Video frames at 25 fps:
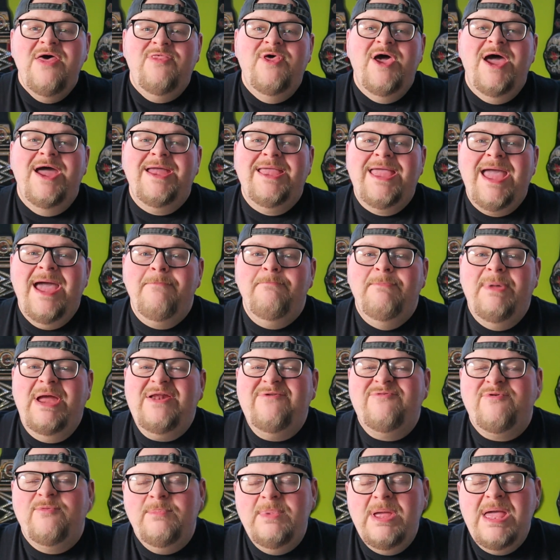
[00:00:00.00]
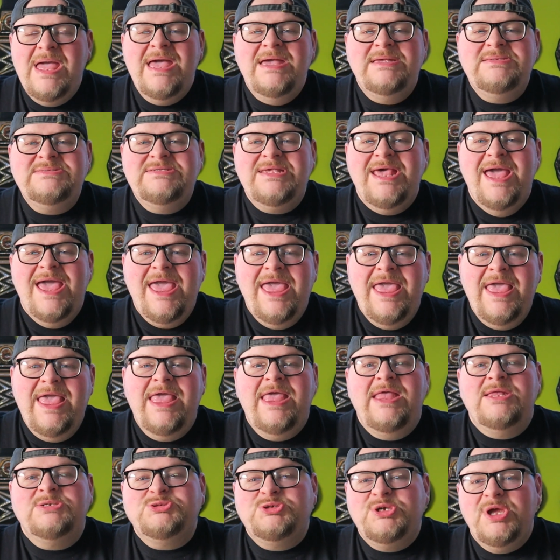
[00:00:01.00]
that I got made from S
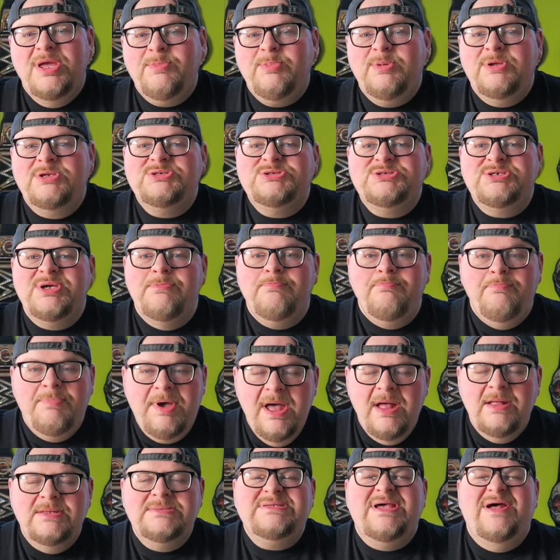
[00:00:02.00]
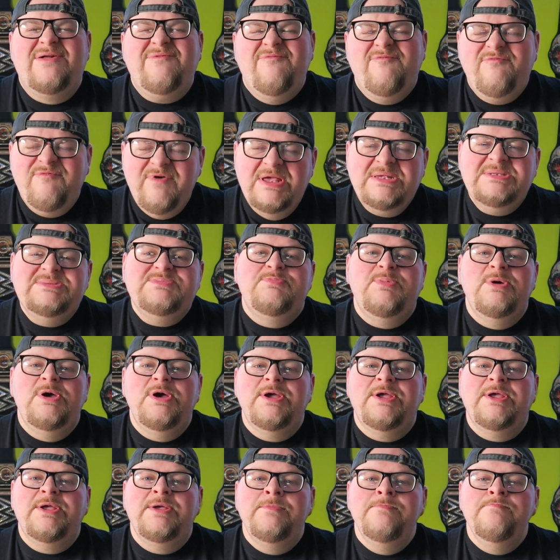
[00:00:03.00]
A Championship Belts on
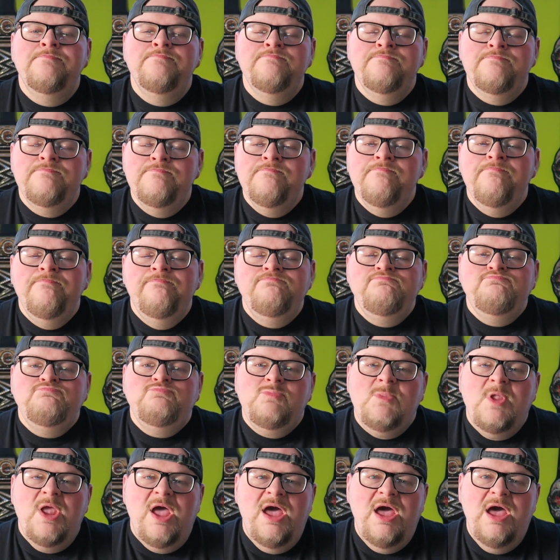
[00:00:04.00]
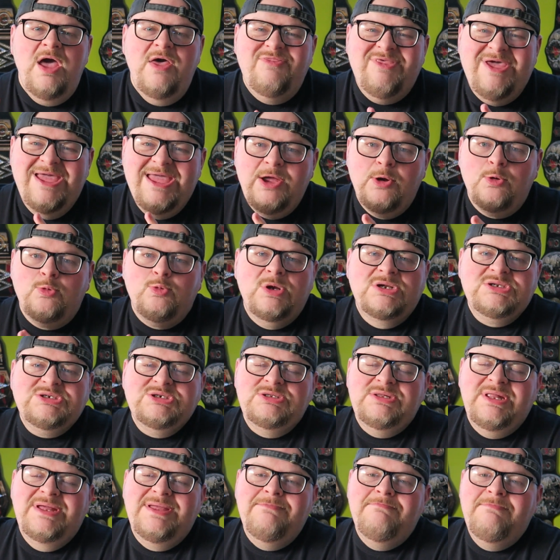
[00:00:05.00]
Facebook. Uh, they
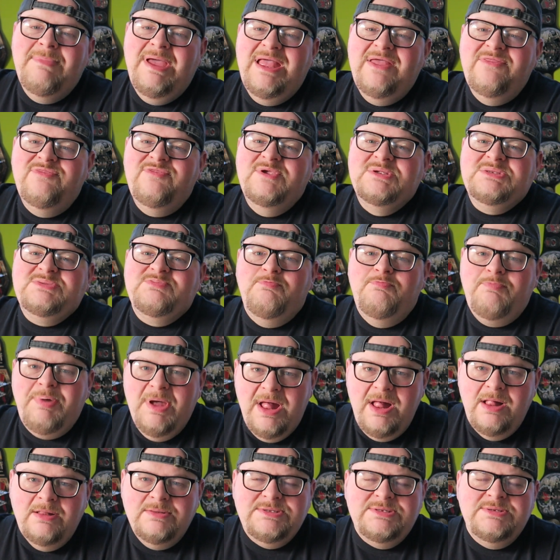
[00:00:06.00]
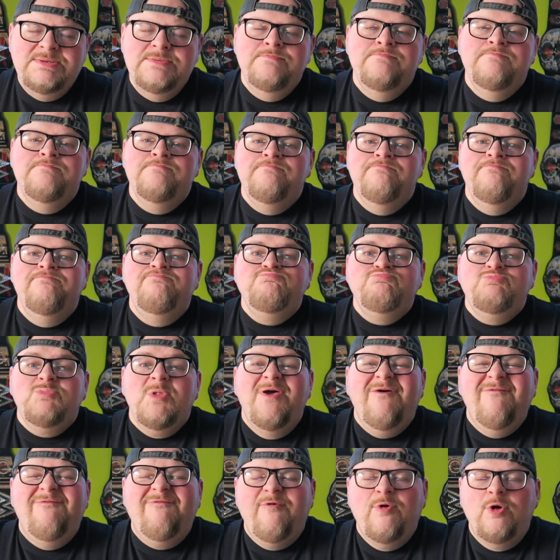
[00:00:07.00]
originally made this belt
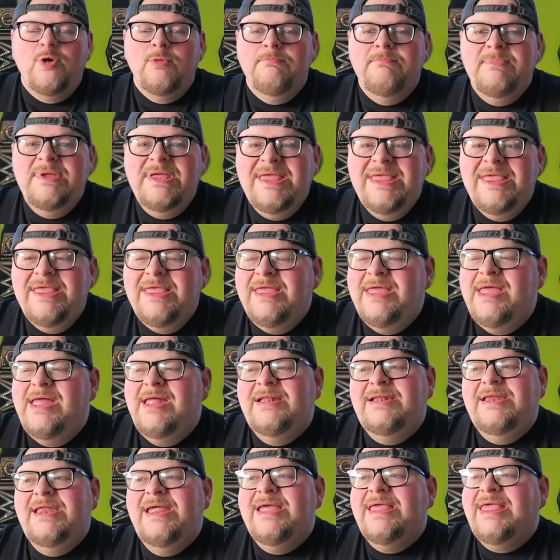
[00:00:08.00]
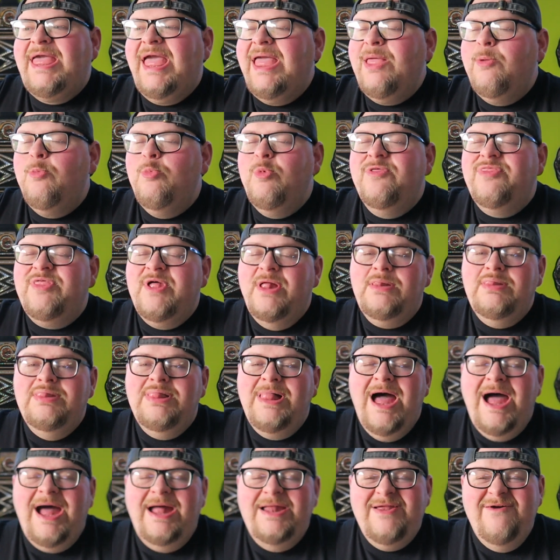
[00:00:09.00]
for me and it came with a
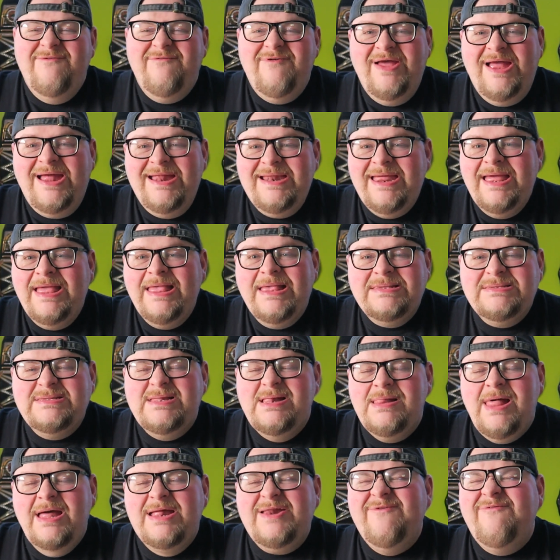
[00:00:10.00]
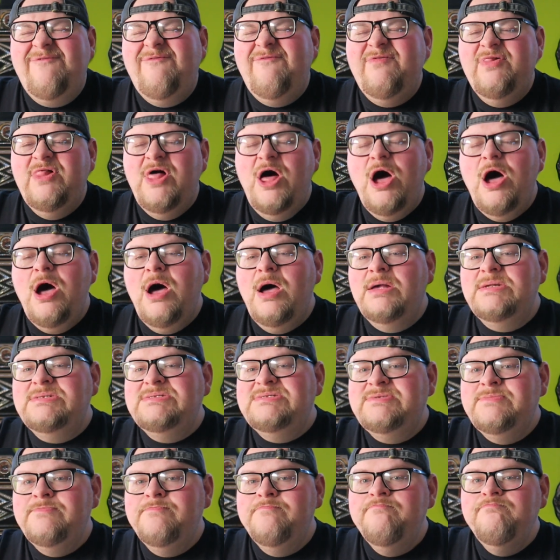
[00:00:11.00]
lot of headaches and a lot of
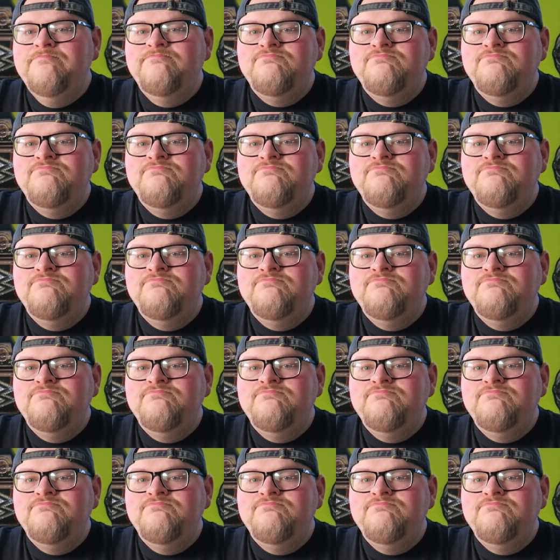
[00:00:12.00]
flaws